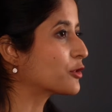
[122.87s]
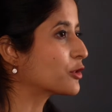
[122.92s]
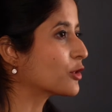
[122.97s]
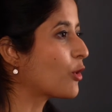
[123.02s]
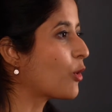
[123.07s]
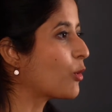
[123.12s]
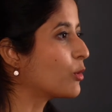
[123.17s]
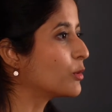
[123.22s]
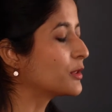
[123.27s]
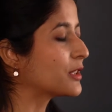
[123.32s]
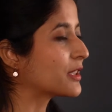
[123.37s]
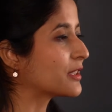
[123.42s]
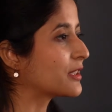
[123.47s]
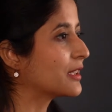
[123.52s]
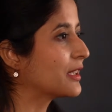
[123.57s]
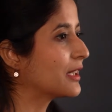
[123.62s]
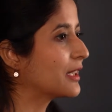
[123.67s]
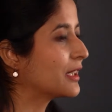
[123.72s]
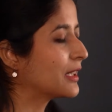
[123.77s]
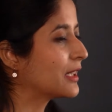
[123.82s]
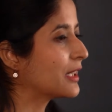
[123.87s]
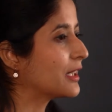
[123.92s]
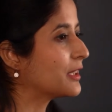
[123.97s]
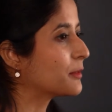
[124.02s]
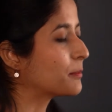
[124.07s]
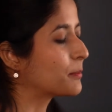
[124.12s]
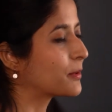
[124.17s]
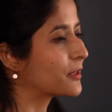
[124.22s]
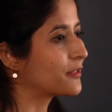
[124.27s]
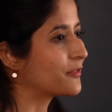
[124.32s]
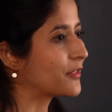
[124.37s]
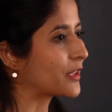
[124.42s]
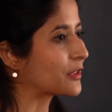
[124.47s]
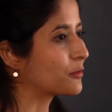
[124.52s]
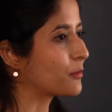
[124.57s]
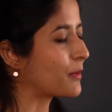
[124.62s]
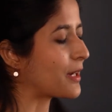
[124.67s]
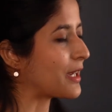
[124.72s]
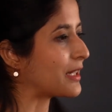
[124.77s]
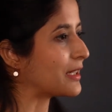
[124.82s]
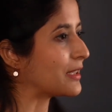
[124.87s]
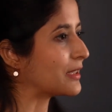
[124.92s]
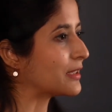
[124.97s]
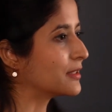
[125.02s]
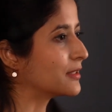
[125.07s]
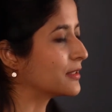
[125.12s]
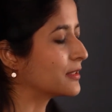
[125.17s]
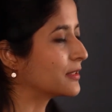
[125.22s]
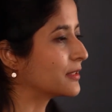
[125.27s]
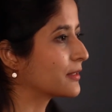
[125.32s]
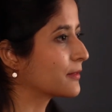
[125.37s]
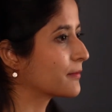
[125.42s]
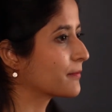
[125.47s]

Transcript: how to hold it in the perfect way.